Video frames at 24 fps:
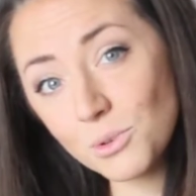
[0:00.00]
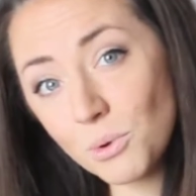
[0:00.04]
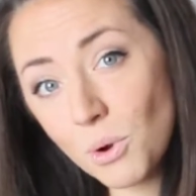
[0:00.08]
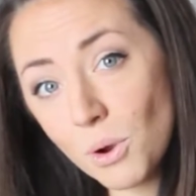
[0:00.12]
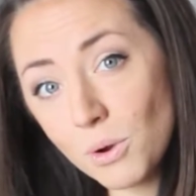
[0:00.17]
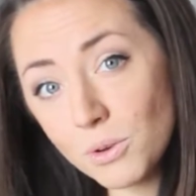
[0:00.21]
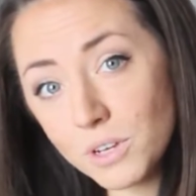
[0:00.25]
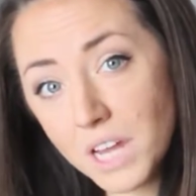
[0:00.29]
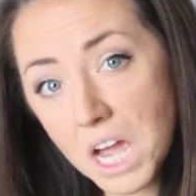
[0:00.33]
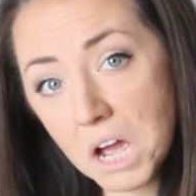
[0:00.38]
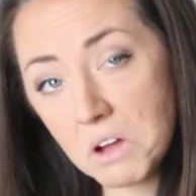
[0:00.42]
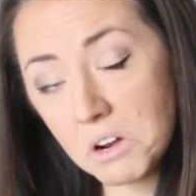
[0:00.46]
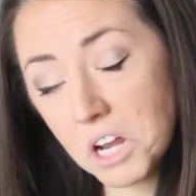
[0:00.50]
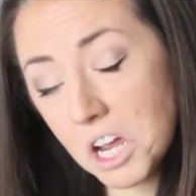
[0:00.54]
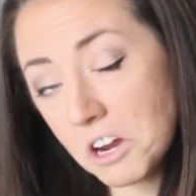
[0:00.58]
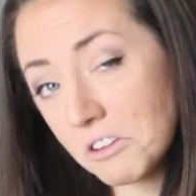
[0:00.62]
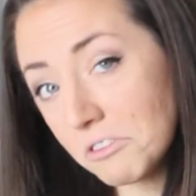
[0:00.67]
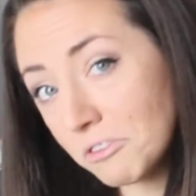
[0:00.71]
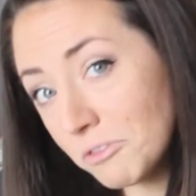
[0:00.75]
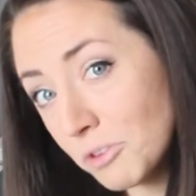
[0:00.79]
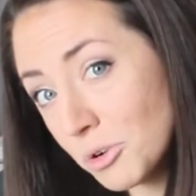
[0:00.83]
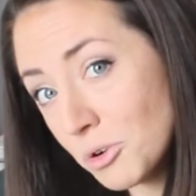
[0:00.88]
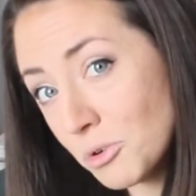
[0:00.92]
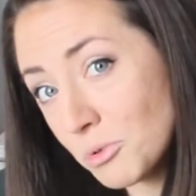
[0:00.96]
you wrote down
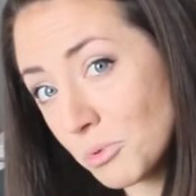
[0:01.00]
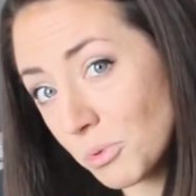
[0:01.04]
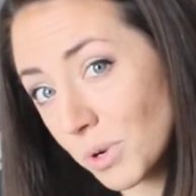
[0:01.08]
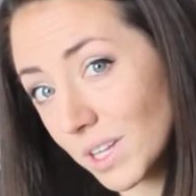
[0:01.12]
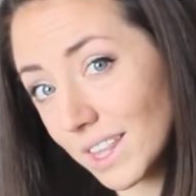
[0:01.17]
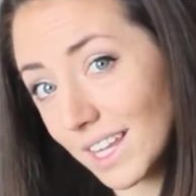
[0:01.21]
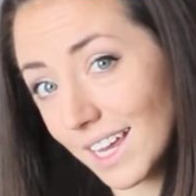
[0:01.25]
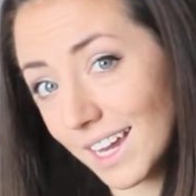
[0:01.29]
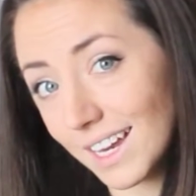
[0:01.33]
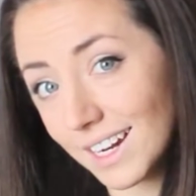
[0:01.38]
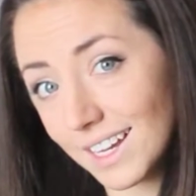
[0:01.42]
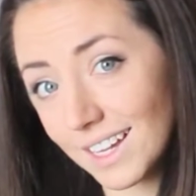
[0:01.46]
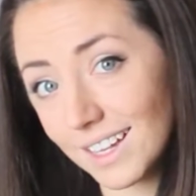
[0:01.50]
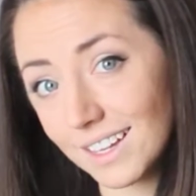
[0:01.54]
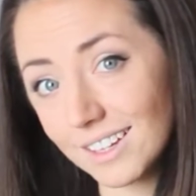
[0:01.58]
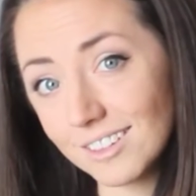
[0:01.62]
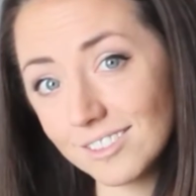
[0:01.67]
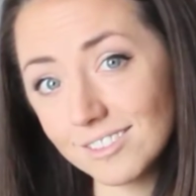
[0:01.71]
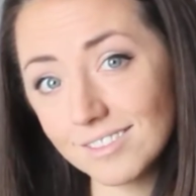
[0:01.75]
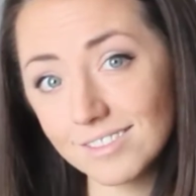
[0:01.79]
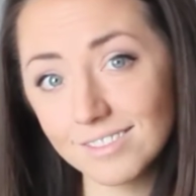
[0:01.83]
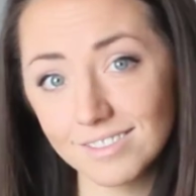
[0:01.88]
are food related.